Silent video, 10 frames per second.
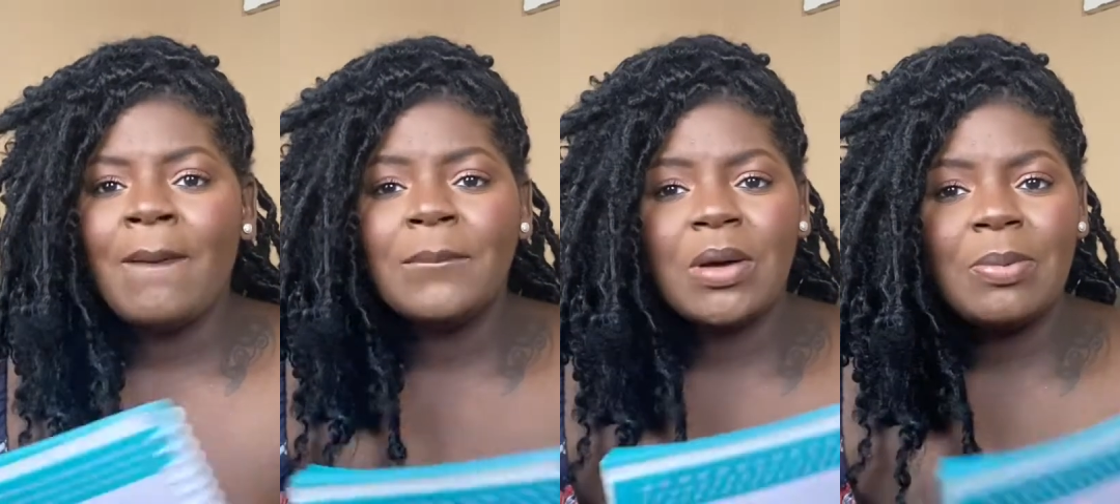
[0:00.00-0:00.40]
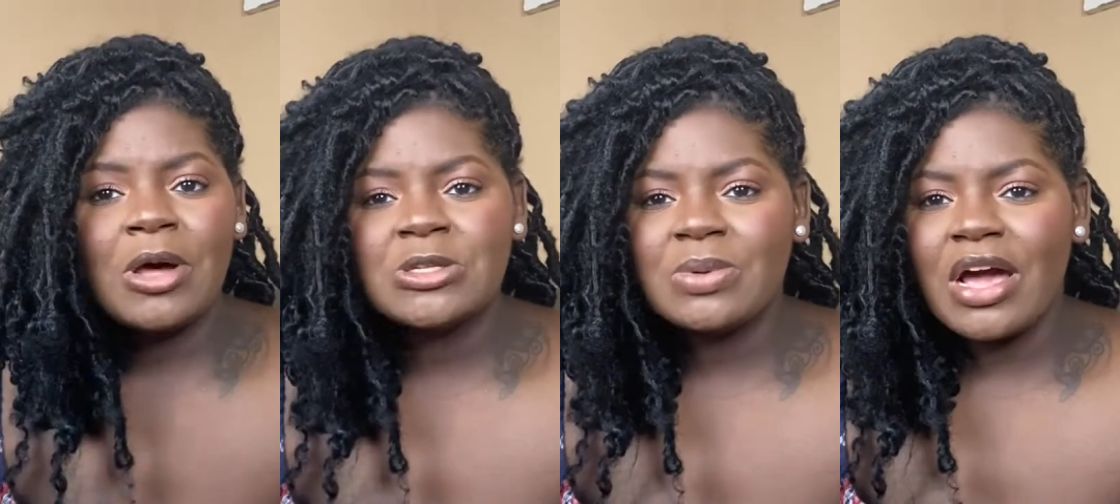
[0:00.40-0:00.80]
But
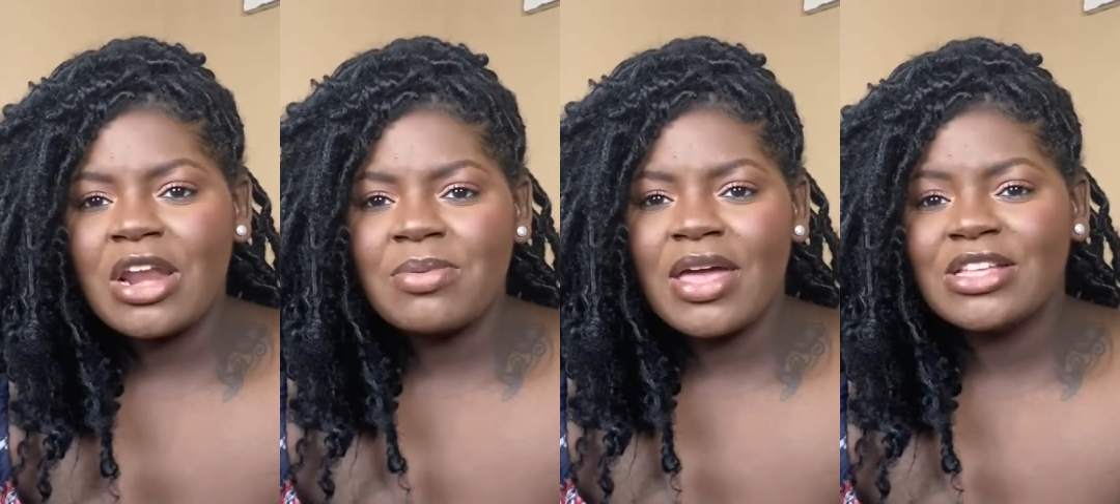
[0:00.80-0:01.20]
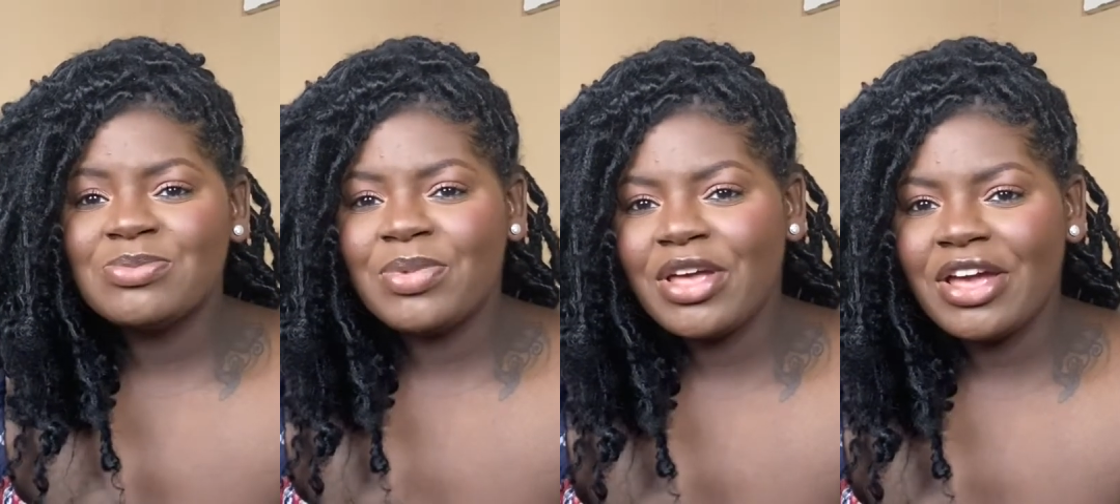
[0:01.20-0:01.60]
postpartum has
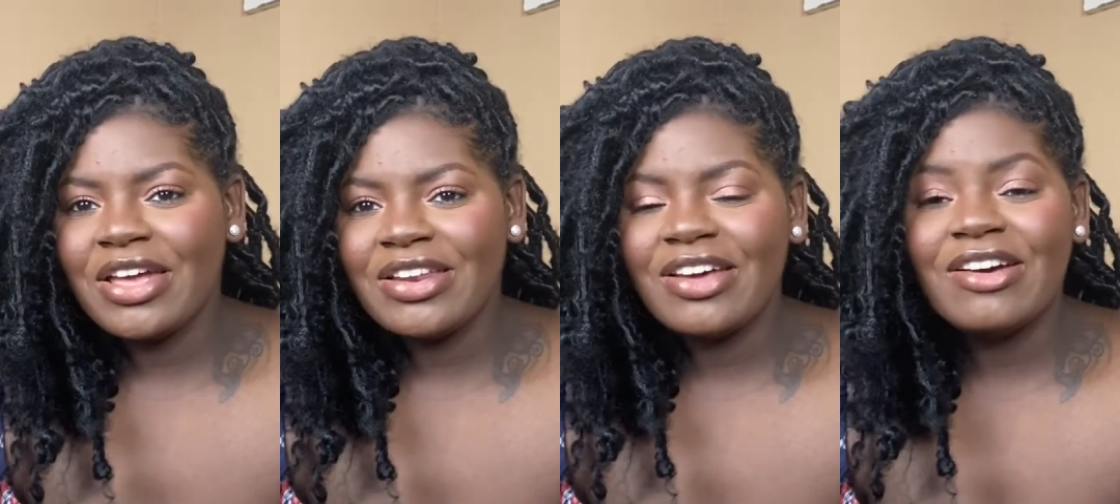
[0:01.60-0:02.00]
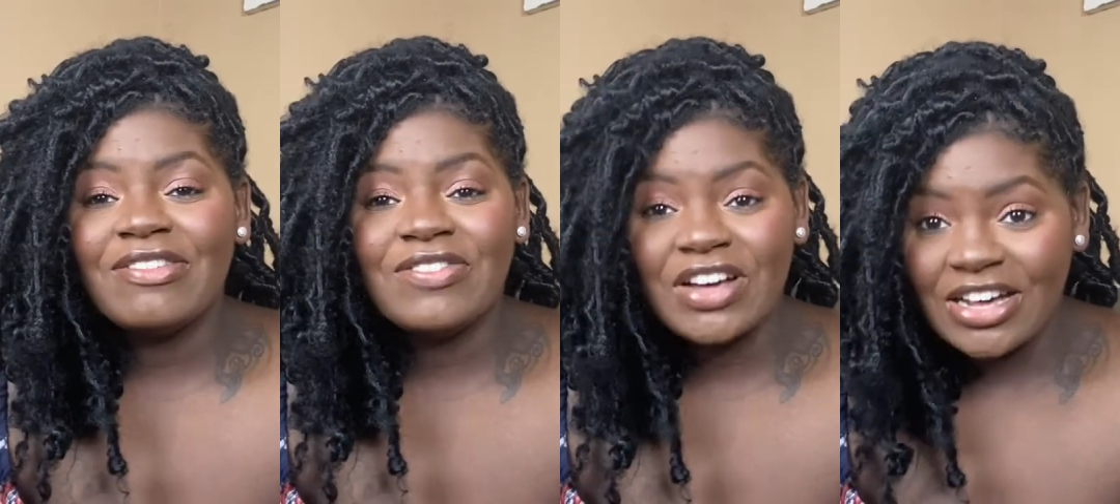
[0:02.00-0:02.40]
been
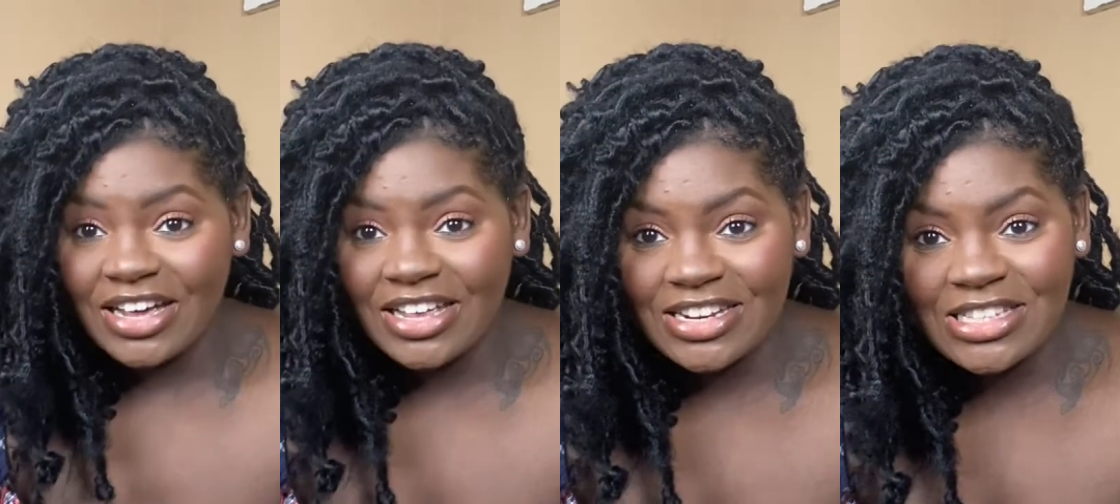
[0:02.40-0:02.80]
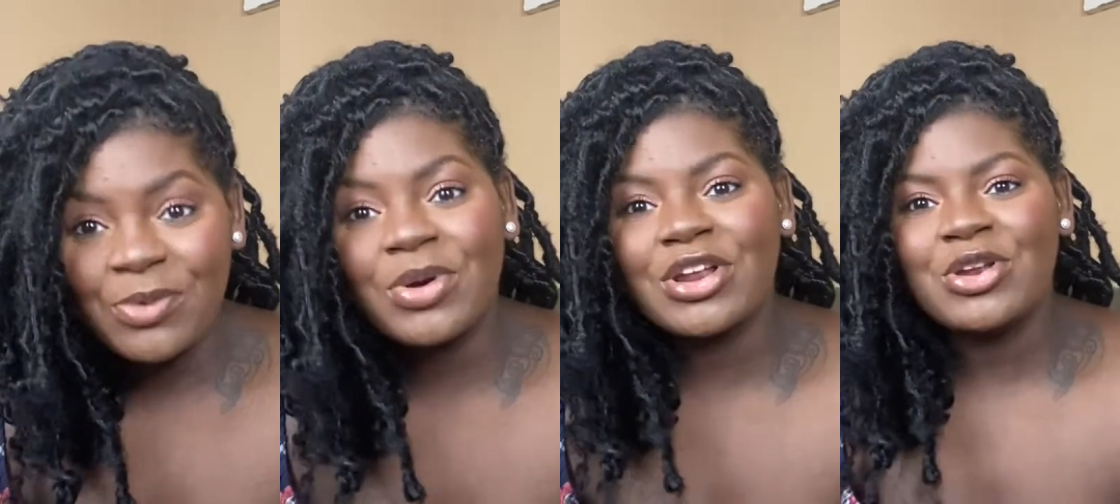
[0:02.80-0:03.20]
fun. So
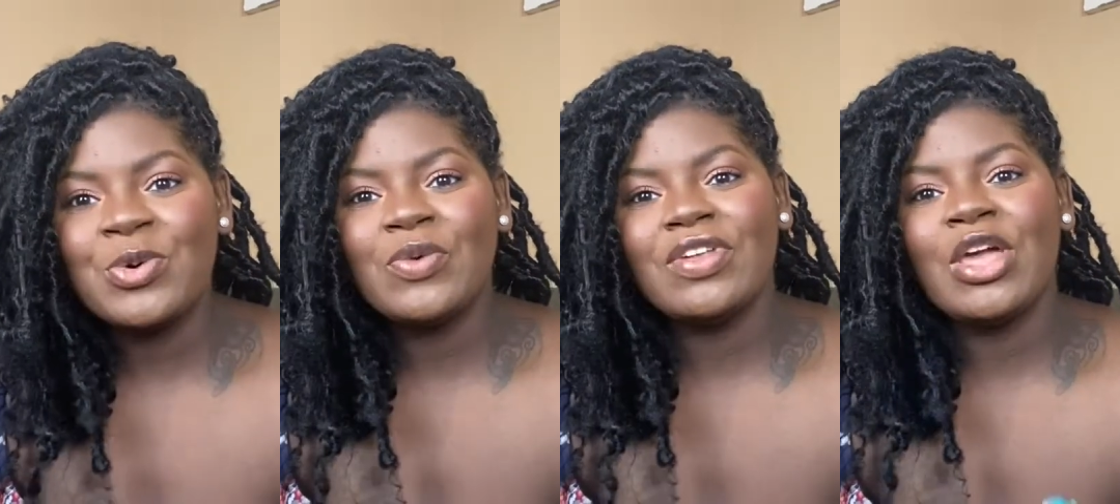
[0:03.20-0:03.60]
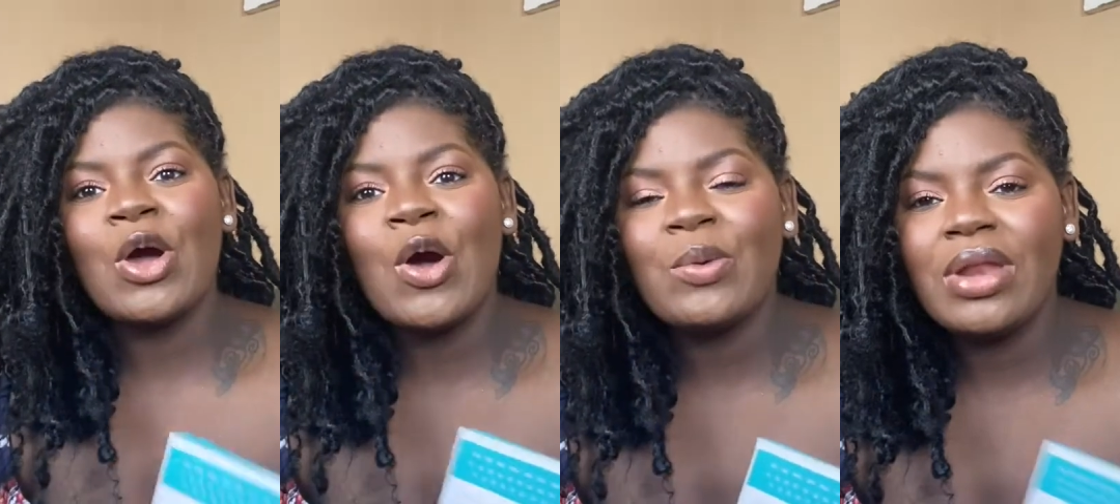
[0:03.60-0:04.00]
we're gonna do a video
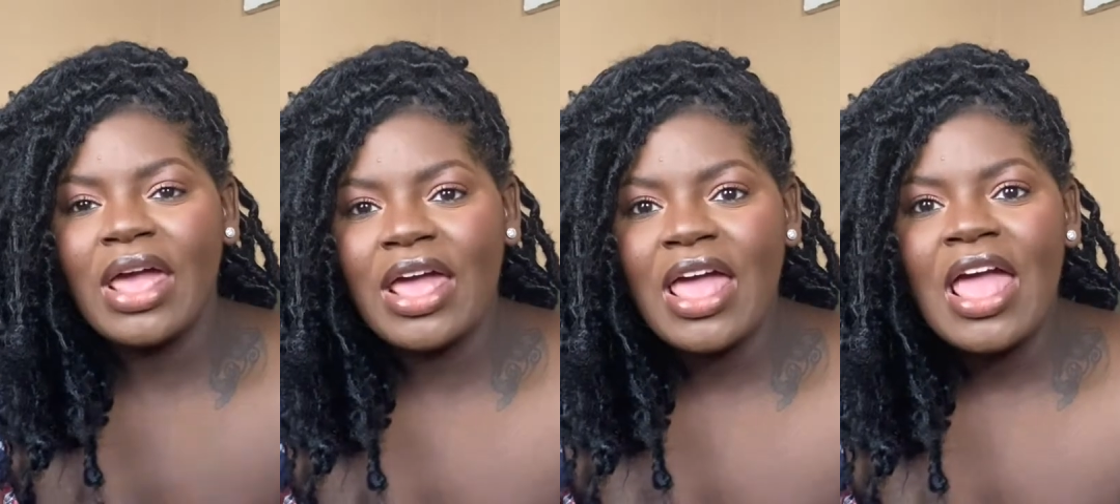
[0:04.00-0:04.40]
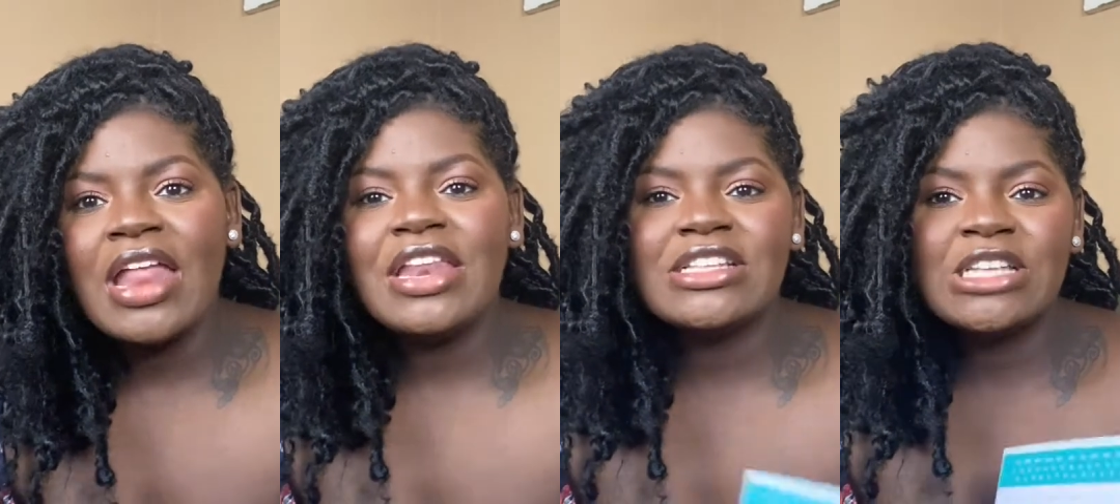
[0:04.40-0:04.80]
on that
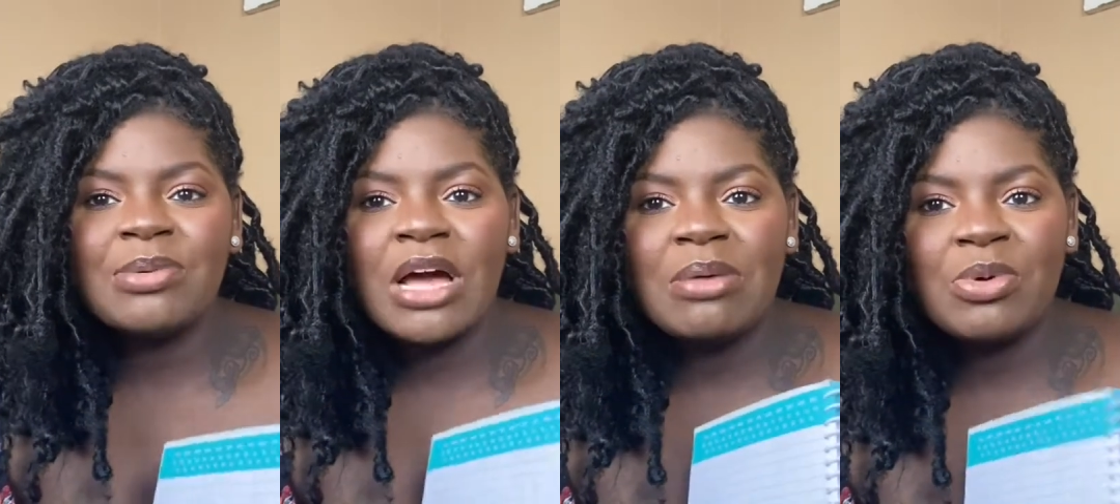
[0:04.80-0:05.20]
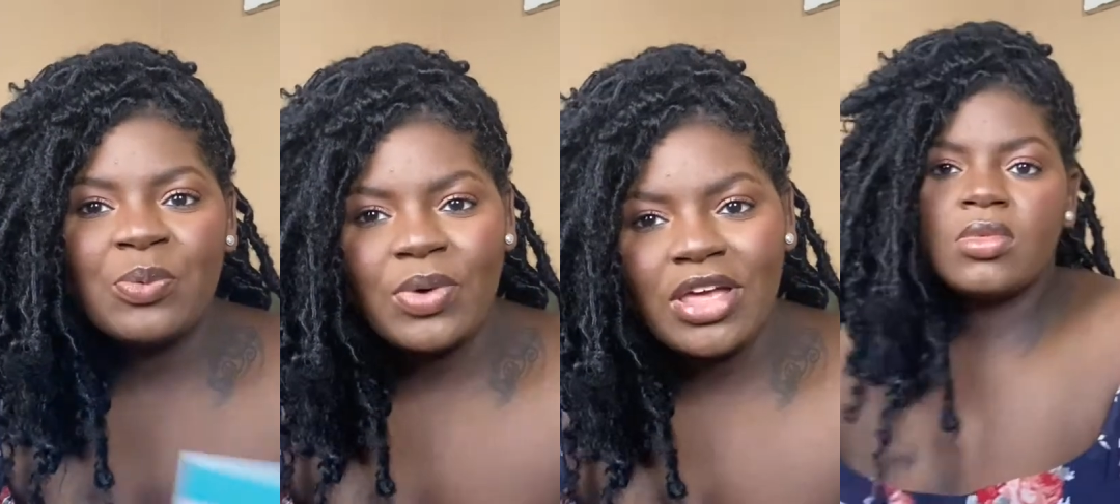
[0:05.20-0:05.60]
this upcoming
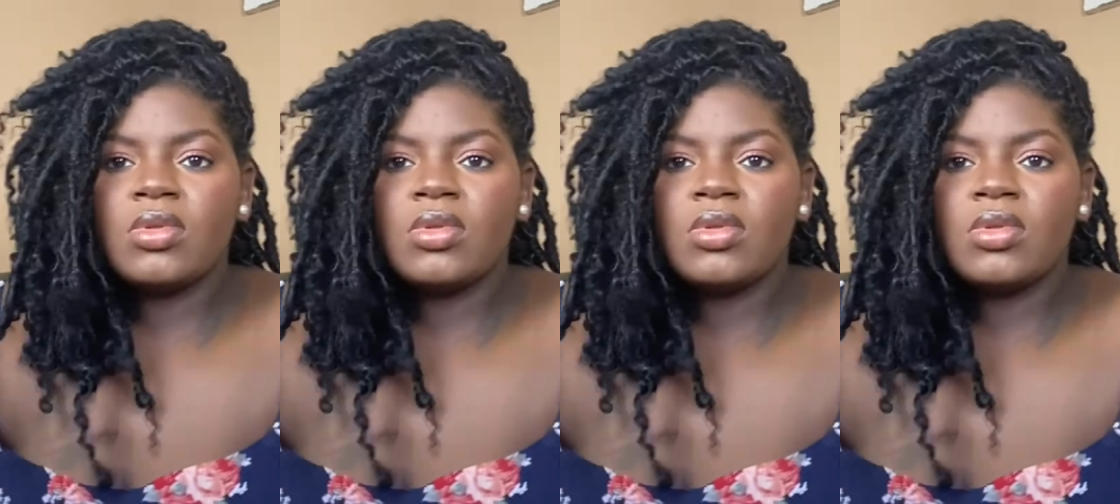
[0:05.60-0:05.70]
week.